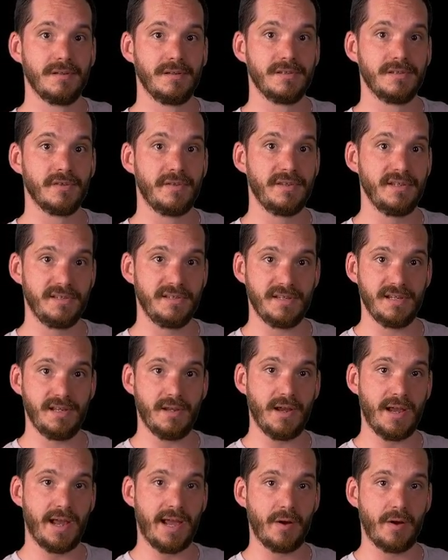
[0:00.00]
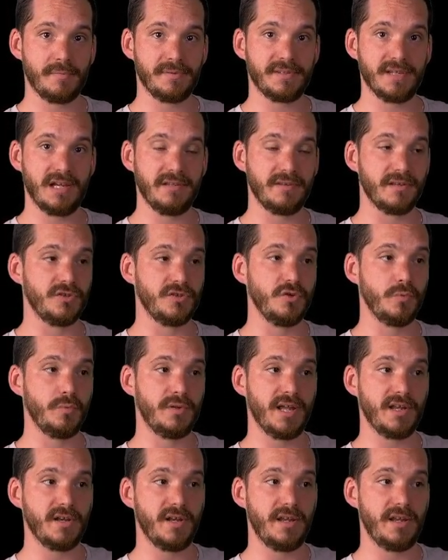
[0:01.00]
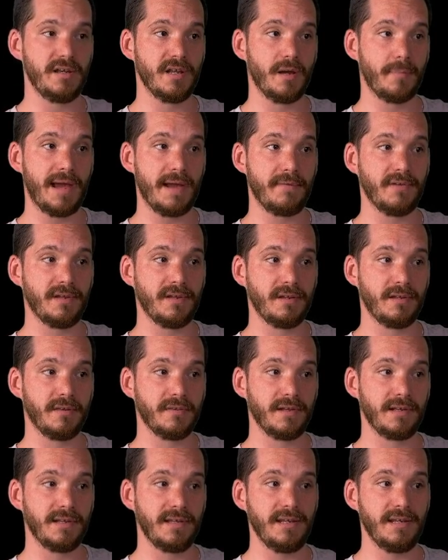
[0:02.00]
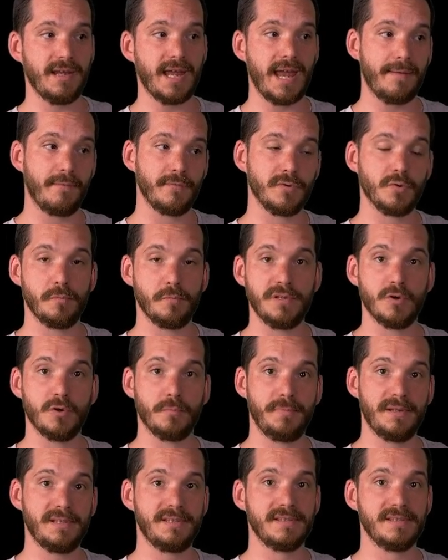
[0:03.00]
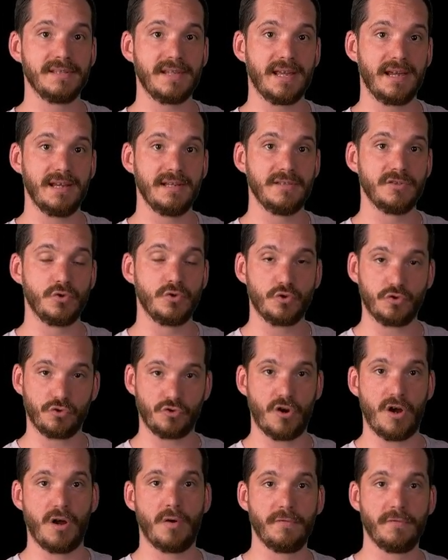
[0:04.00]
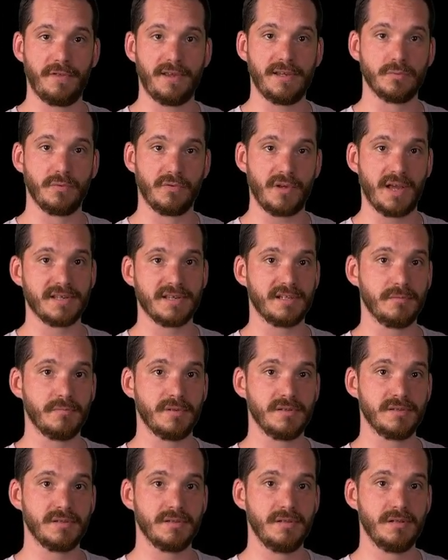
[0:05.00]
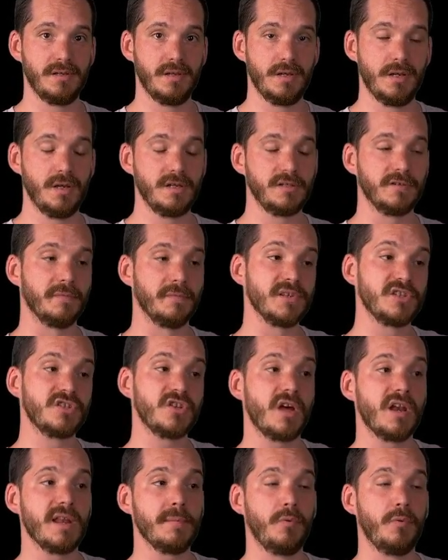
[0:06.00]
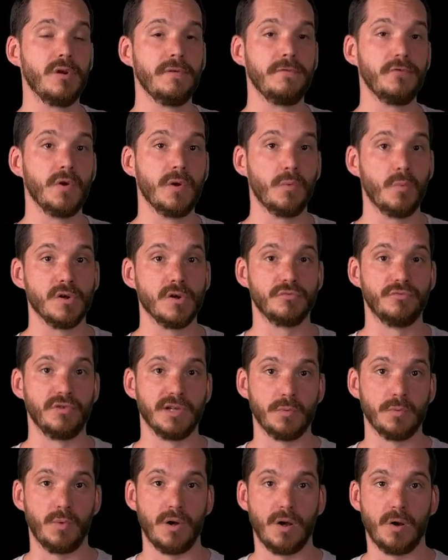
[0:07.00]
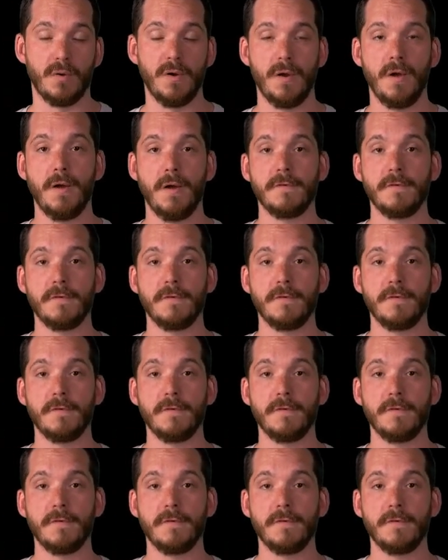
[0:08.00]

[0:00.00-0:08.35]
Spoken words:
So do you see how I'm saying this? You would then end up having the lean canvas would be your business case to trial things with customers. So from a startup point of view, it works really well.